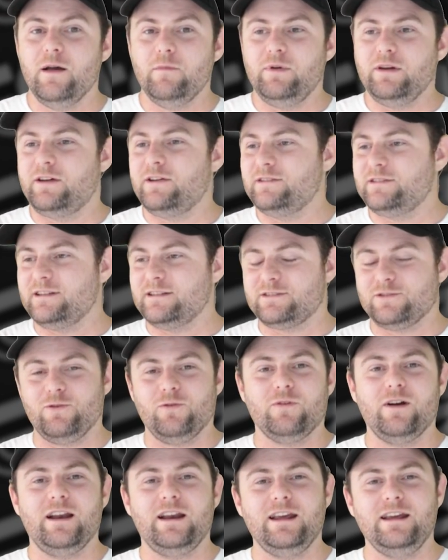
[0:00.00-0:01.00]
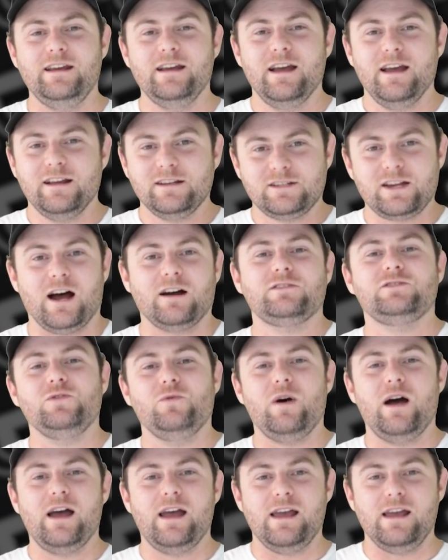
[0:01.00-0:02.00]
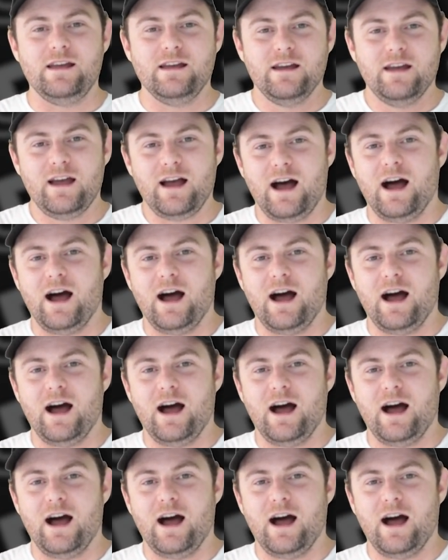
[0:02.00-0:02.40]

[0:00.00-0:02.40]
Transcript: because it's already tucked away